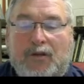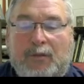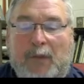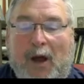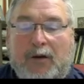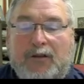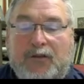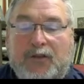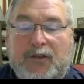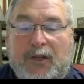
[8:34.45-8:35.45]
to monitor
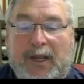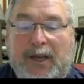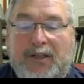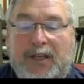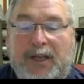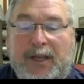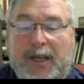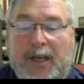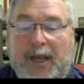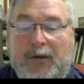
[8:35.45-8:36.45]
salinity
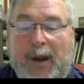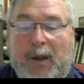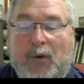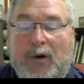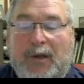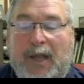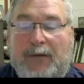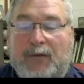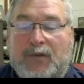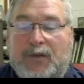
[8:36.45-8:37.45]
and groundwater
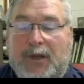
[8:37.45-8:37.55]
levels.